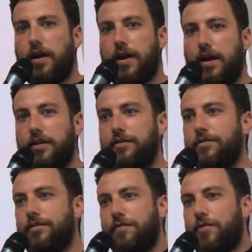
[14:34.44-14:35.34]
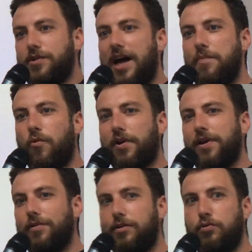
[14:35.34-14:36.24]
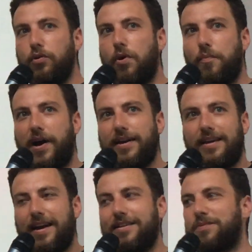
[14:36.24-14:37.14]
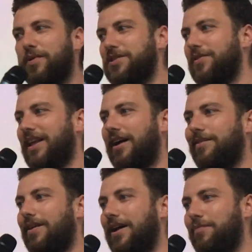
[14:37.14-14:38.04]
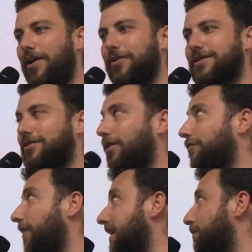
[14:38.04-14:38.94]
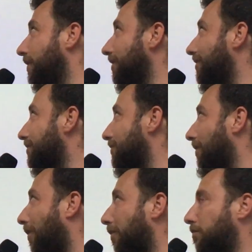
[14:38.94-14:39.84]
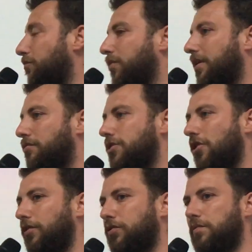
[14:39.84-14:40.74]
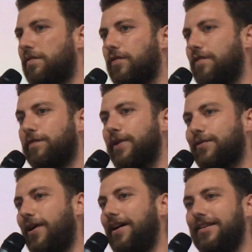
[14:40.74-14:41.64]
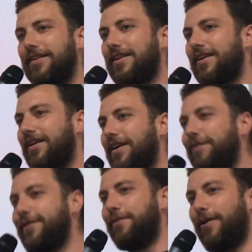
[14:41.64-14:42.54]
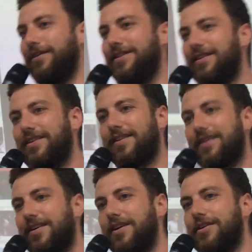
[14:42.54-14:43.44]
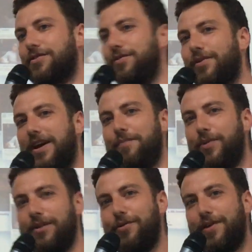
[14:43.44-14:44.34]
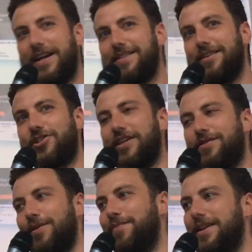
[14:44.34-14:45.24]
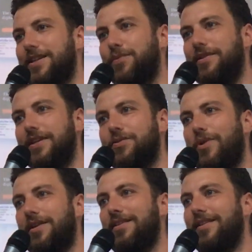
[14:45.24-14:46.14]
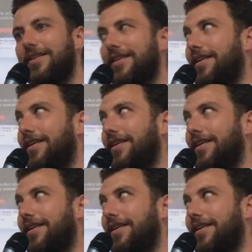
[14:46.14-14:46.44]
And of course, I'm working on a tool combining Ad Espresso and Unbounce. It's called FastBuild, so you can reach out to me for a free trial if you want. So you can build your ads in just 3 minutes with this one.